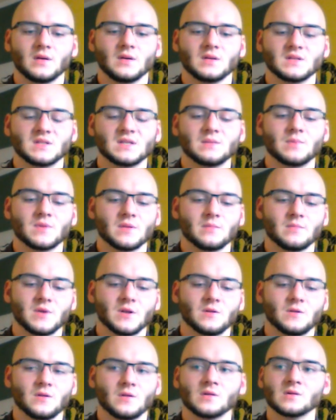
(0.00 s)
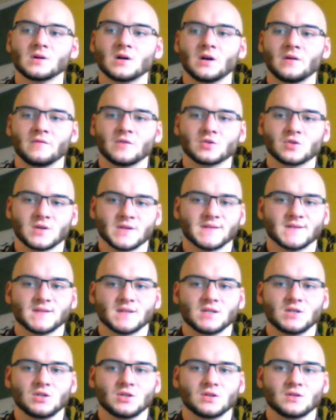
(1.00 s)
deep in the middle of the
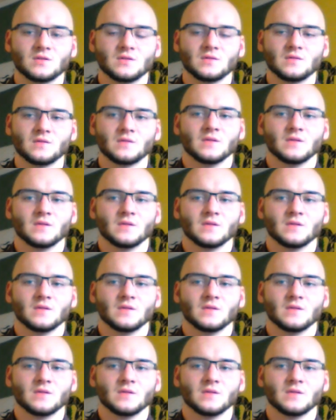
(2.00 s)
translation,